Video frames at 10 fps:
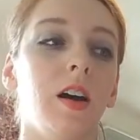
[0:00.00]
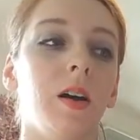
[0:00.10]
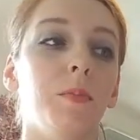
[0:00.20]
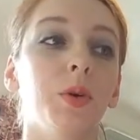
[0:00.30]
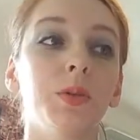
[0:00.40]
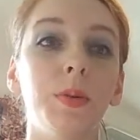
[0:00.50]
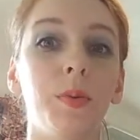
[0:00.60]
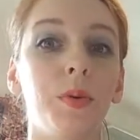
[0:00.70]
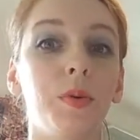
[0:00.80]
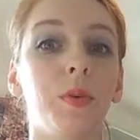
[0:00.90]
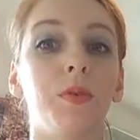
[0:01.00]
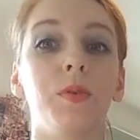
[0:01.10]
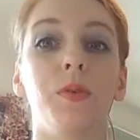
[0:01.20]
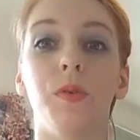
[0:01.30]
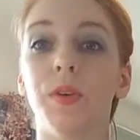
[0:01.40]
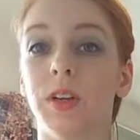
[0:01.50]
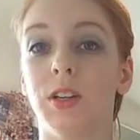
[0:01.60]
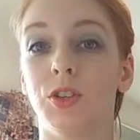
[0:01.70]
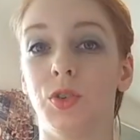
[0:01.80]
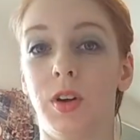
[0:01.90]
Most people really
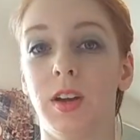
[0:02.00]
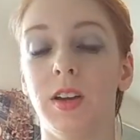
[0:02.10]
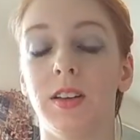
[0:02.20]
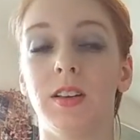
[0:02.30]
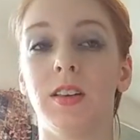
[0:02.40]
enjoy it.